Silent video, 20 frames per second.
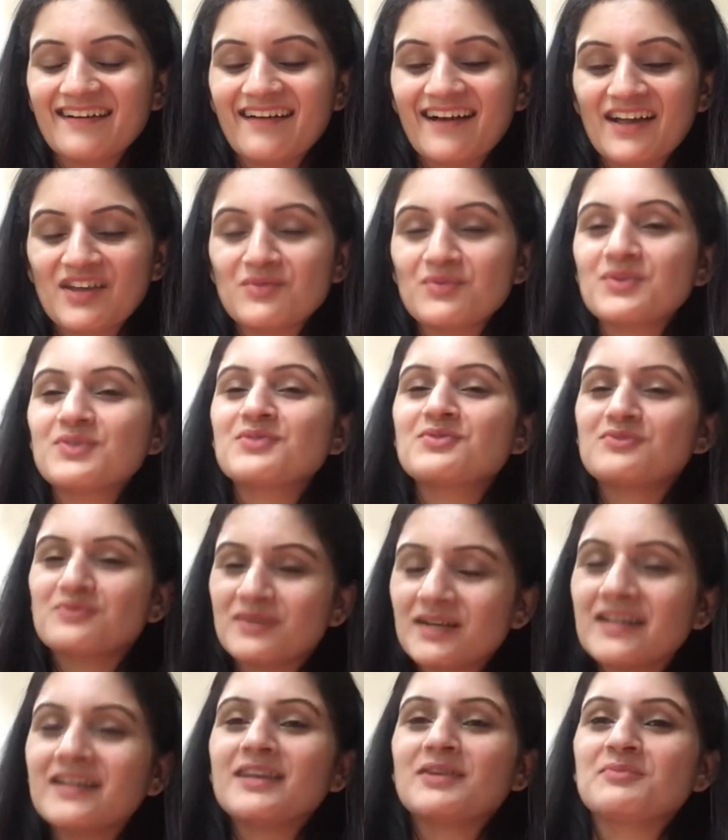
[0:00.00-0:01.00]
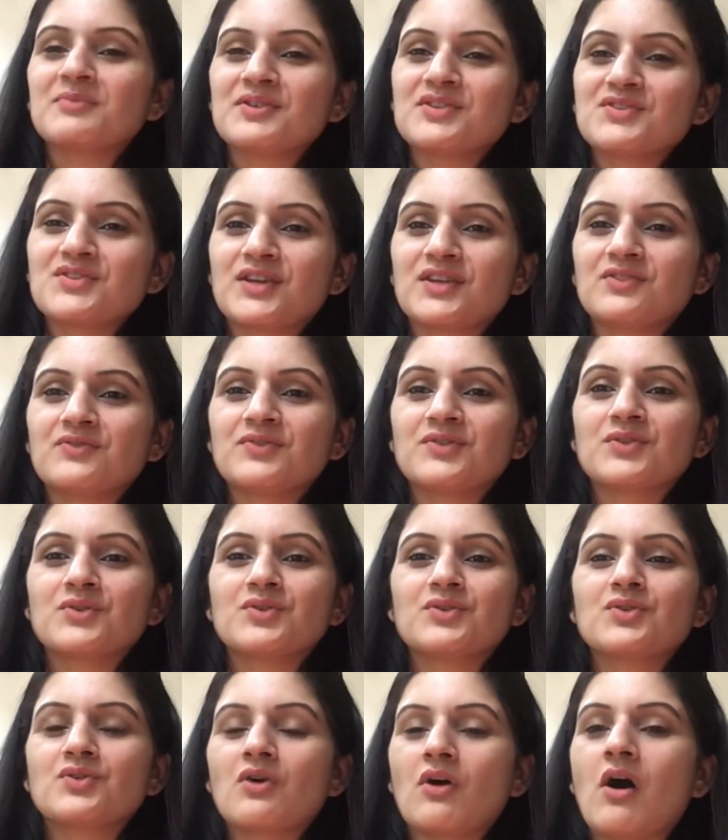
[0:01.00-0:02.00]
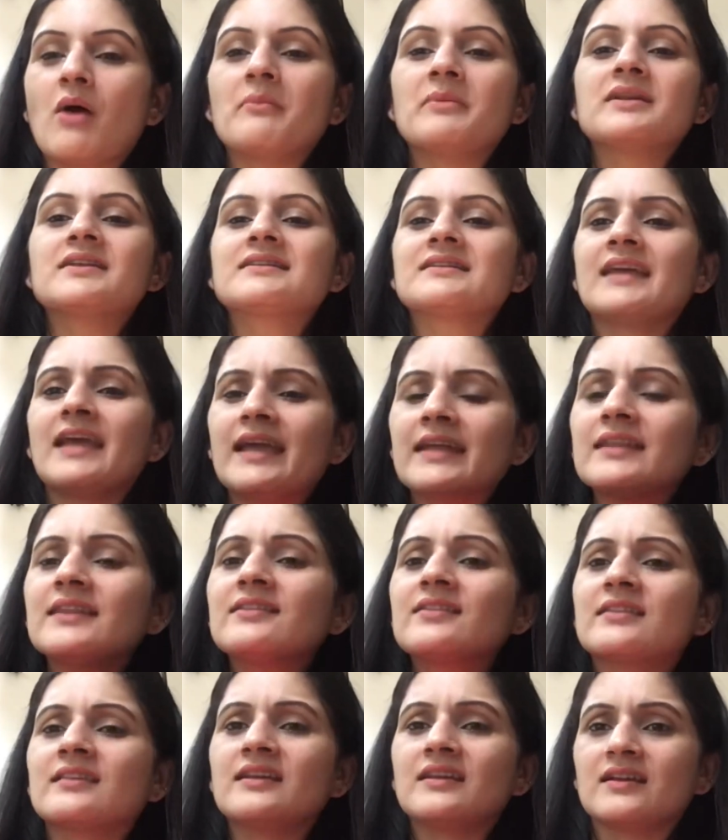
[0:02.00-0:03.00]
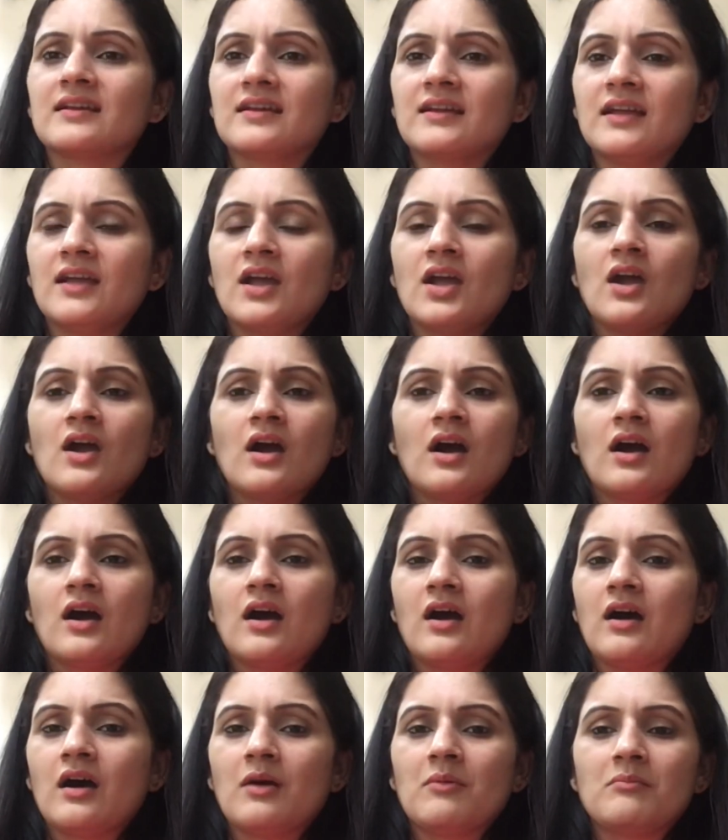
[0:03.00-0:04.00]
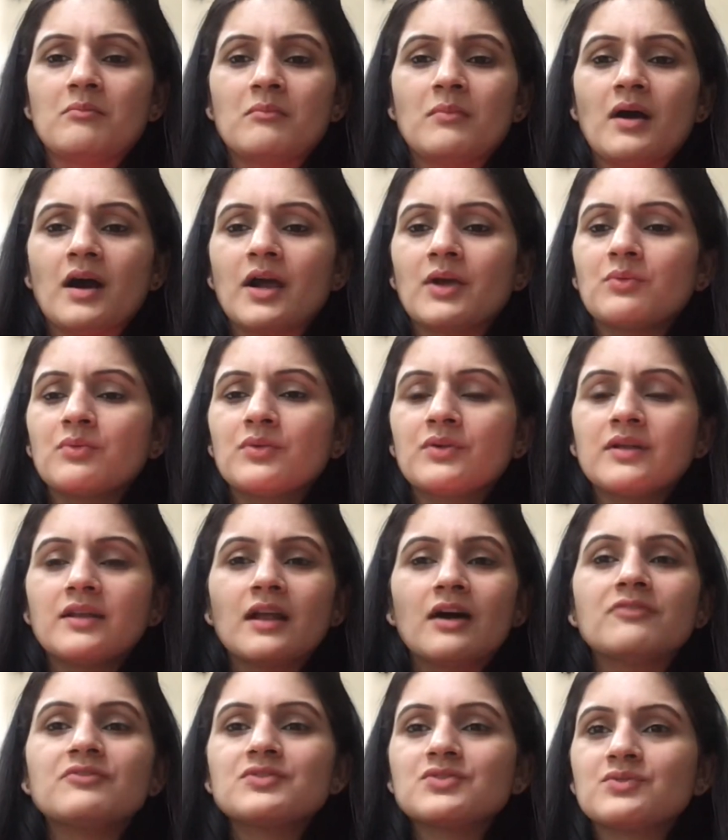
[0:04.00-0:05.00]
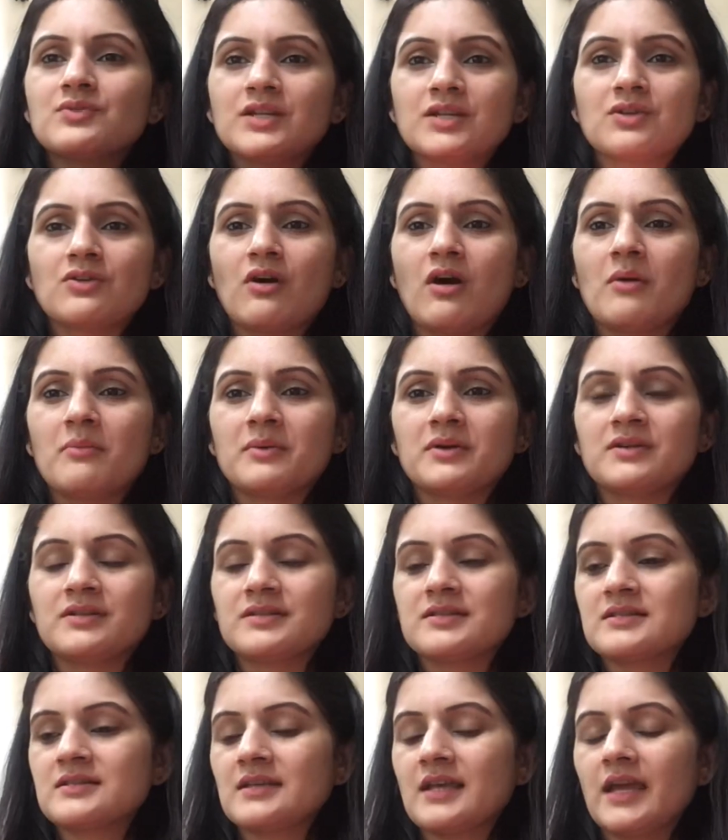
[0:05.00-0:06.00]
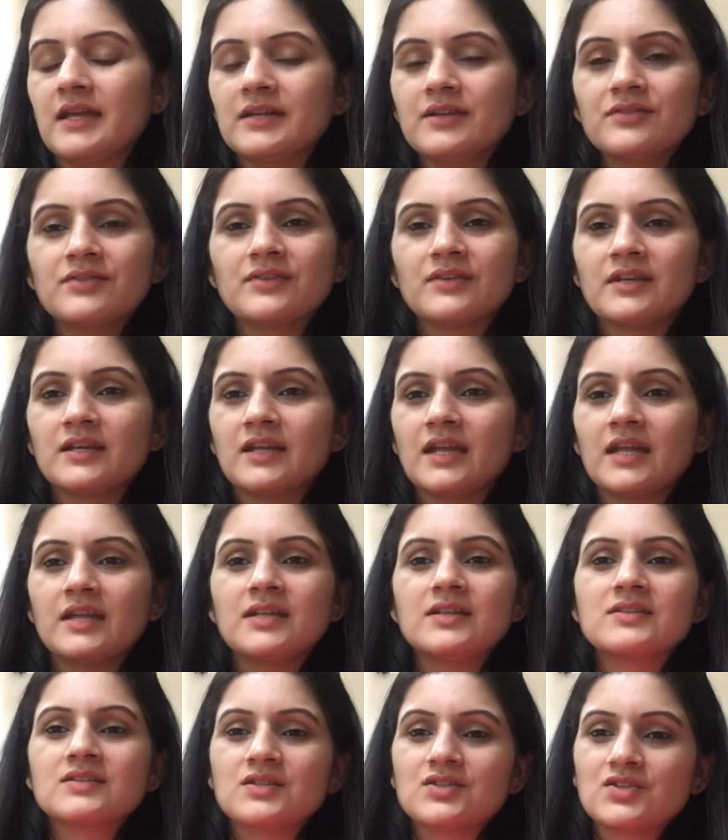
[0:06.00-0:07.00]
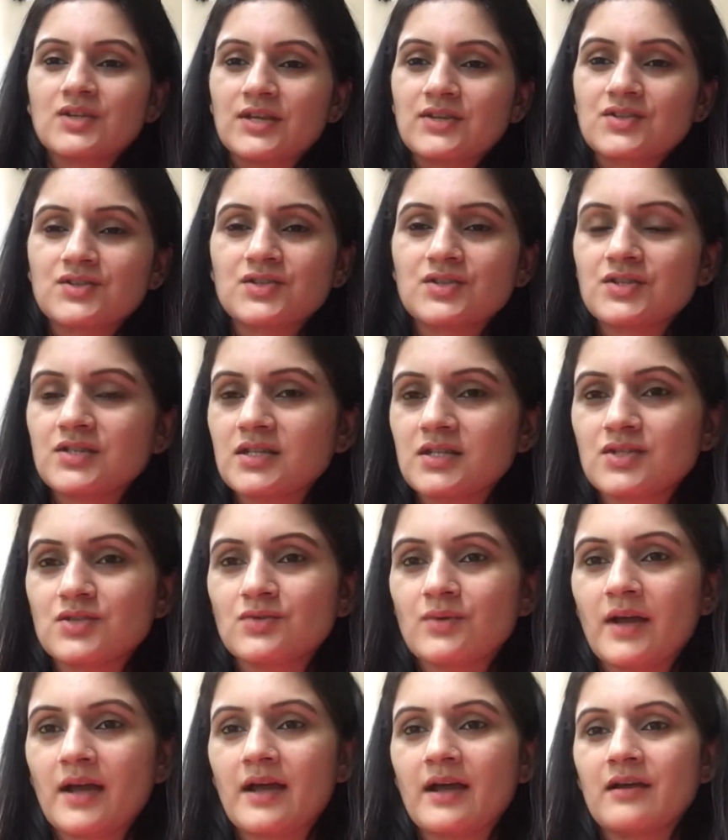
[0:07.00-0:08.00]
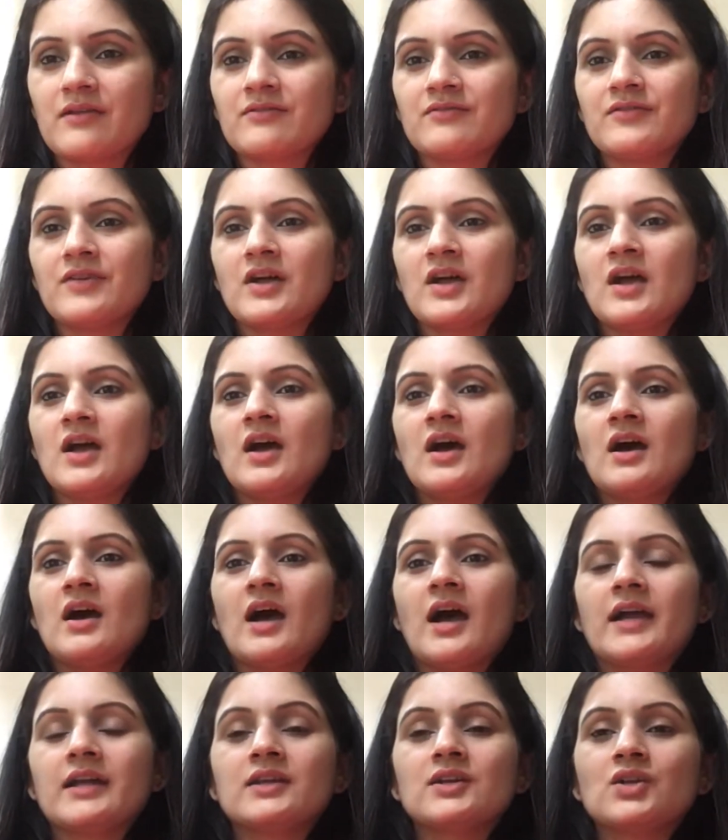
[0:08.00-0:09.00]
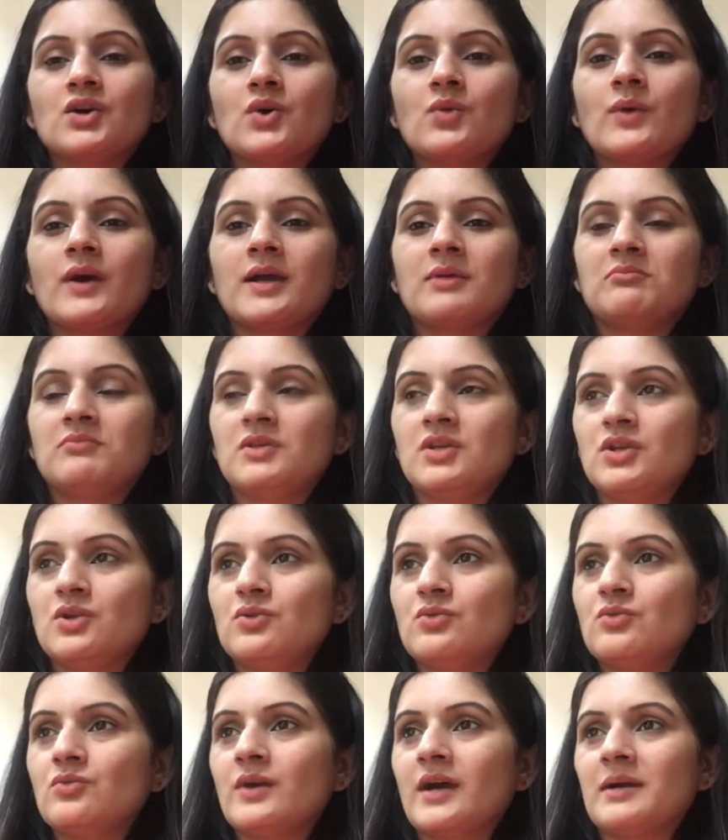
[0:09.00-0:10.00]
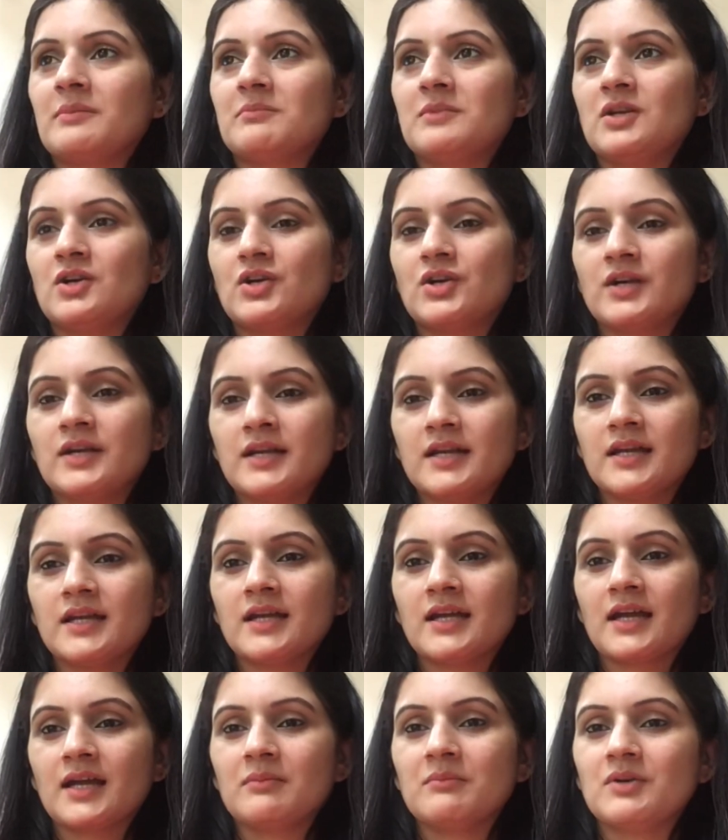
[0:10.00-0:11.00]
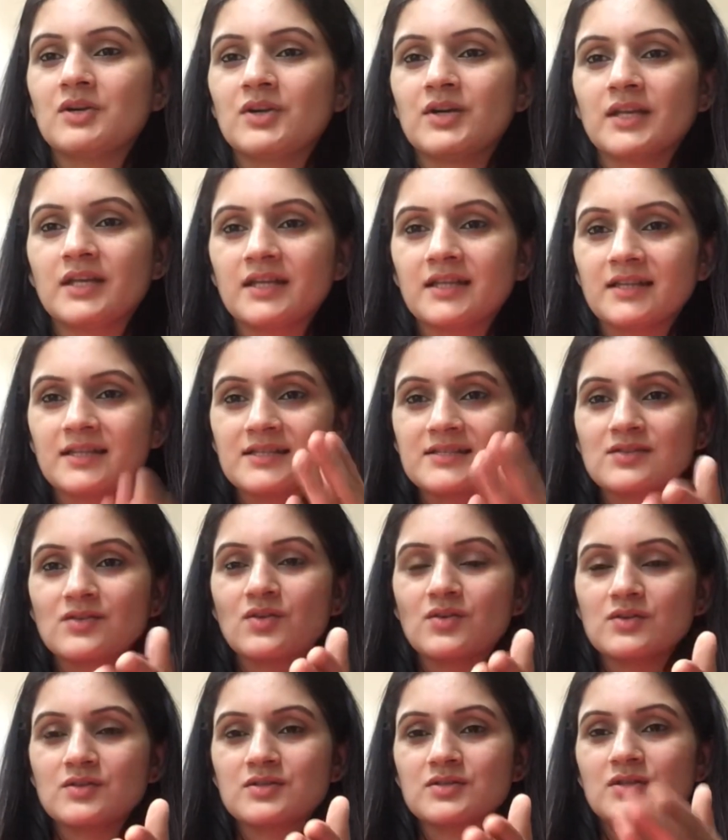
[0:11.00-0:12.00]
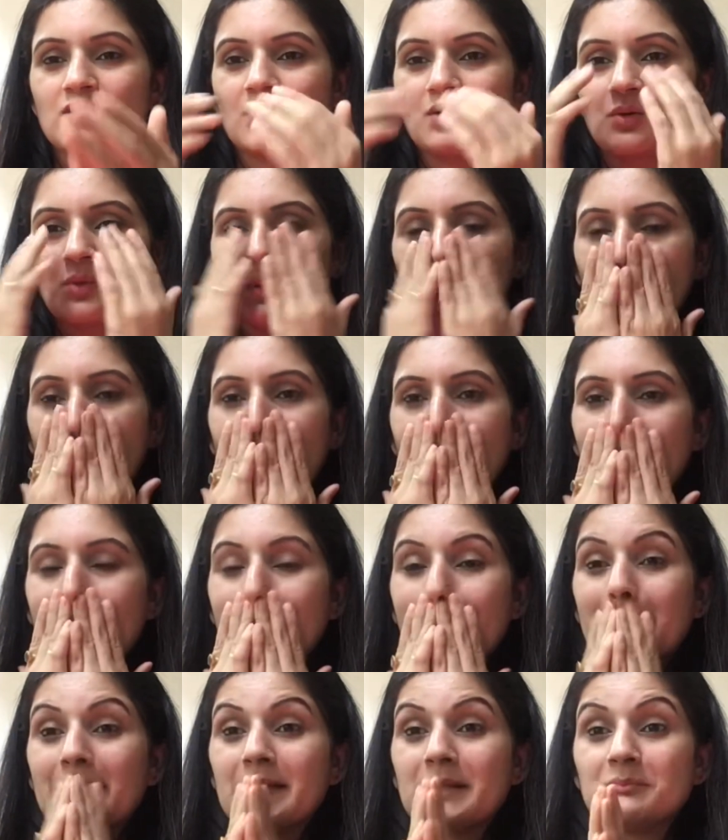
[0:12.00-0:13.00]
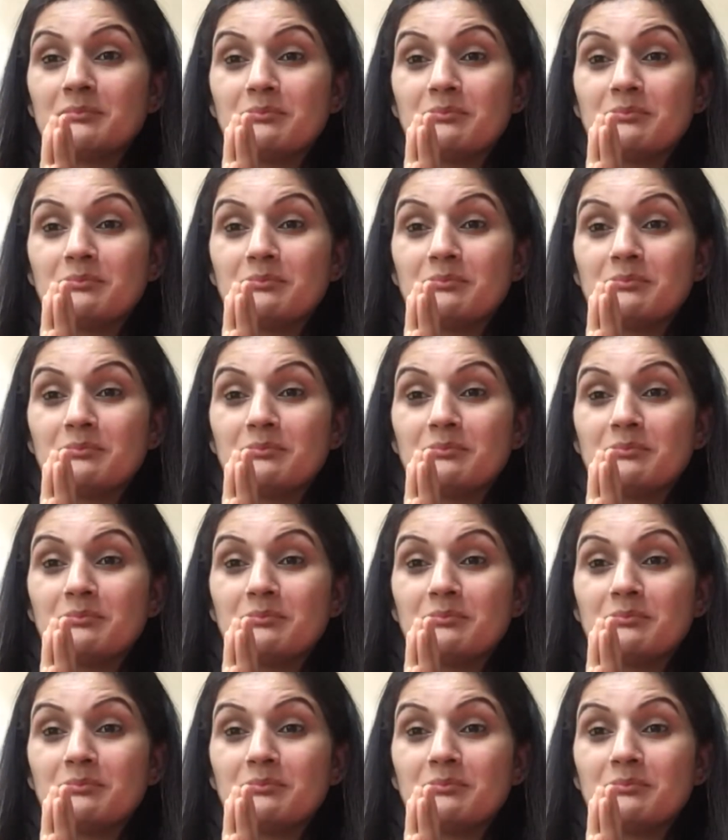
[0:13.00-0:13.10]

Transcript: I would really appreciate if you could comment anything. I would love to read comments, anything, any suggestions that you have. I know I'm new, I'm learning this also, and the